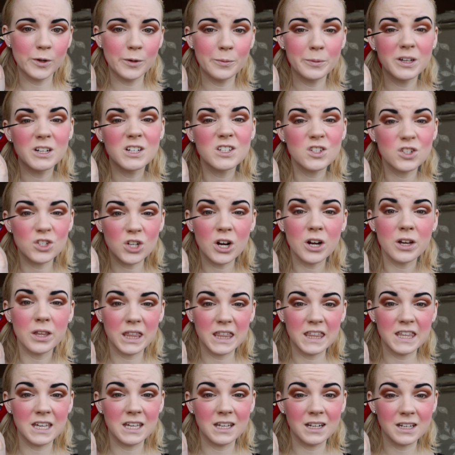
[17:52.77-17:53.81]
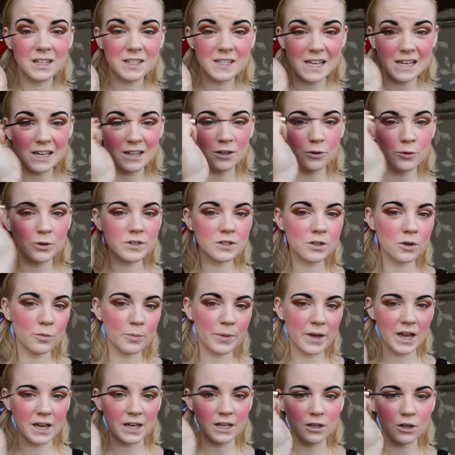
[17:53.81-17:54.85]
and I'm going to start thin because I can always go
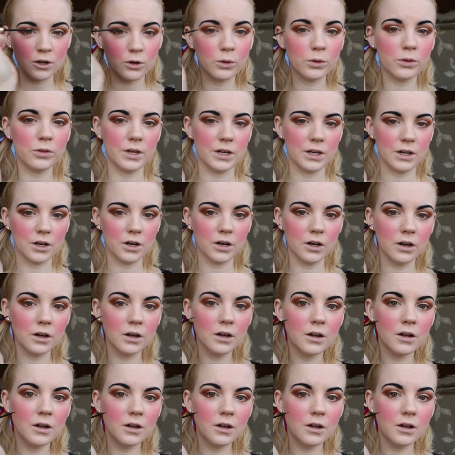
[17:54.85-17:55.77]
back and go thicker,